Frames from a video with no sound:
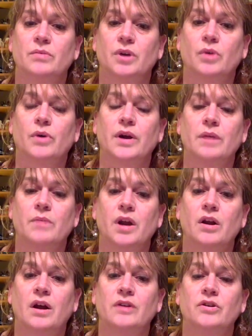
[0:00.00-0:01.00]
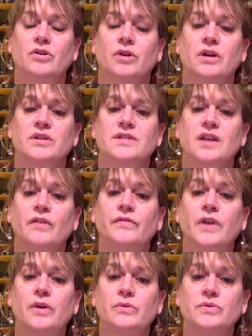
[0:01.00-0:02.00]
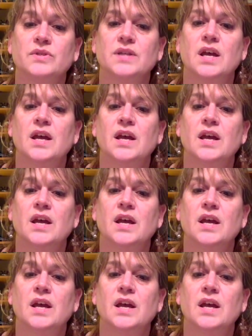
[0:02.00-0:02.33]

recording right on your cell phones.